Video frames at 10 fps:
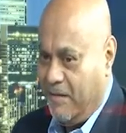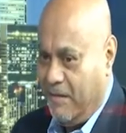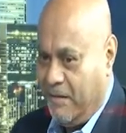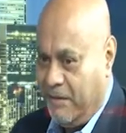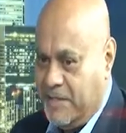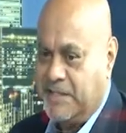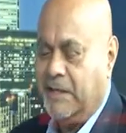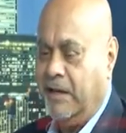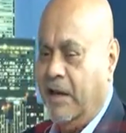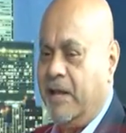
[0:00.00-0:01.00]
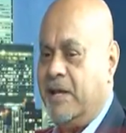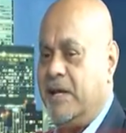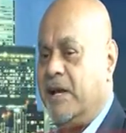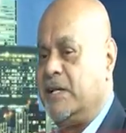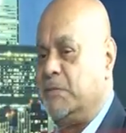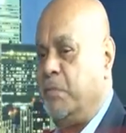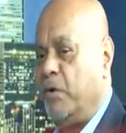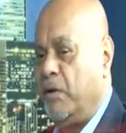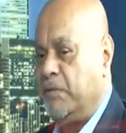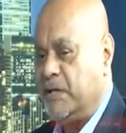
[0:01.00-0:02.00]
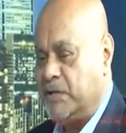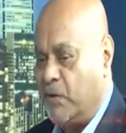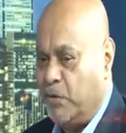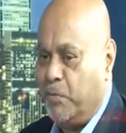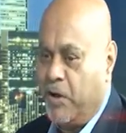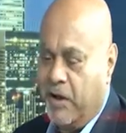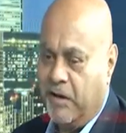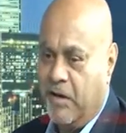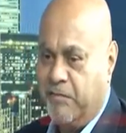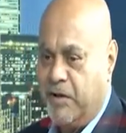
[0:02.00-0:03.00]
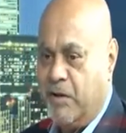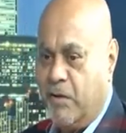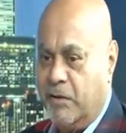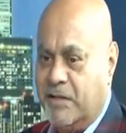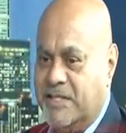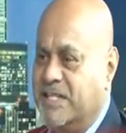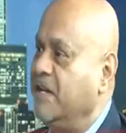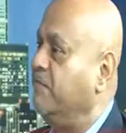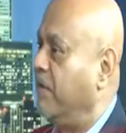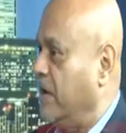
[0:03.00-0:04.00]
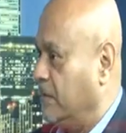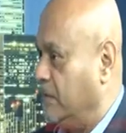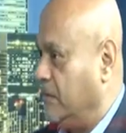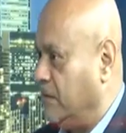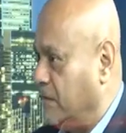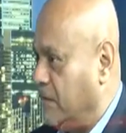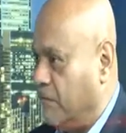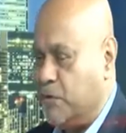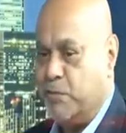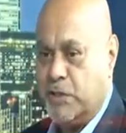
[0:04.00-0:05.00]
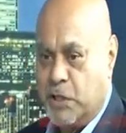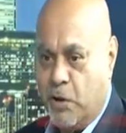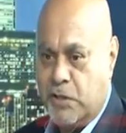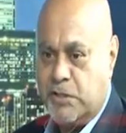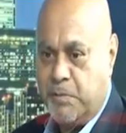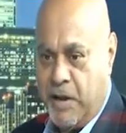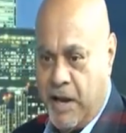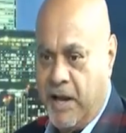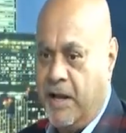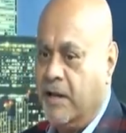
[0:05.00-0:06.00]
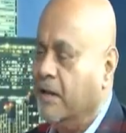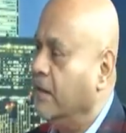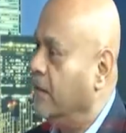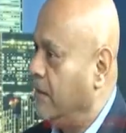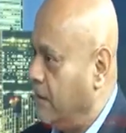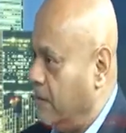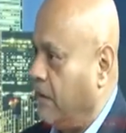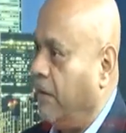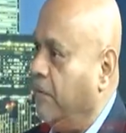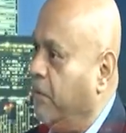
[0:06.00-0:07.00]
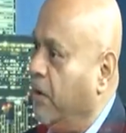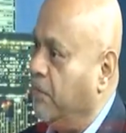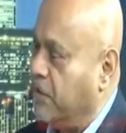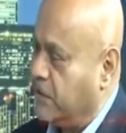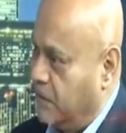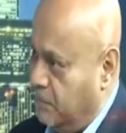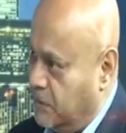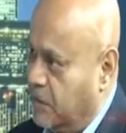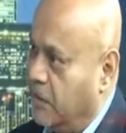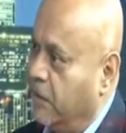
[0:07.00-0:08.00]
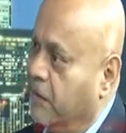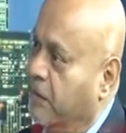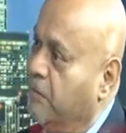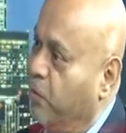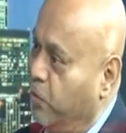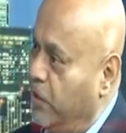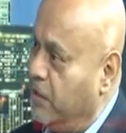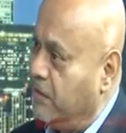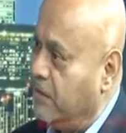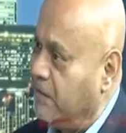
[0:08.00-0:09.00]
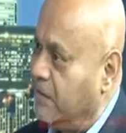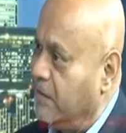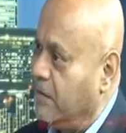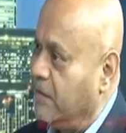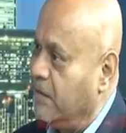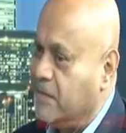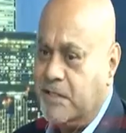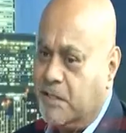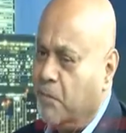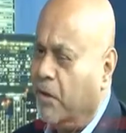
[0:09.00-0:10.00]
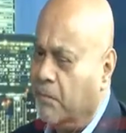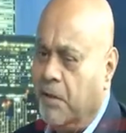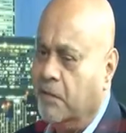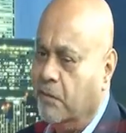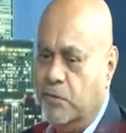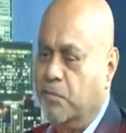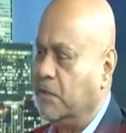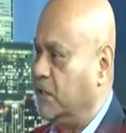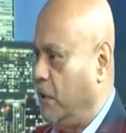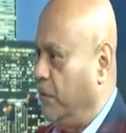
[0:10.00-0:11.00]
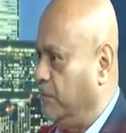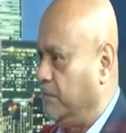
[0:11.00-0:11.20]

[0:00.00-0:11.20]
Recently, he has put up his autobiography called the Z Factor, which was launched by the current Prime Minister, Mr. Narendra Modi, just about a month or 2 months ago.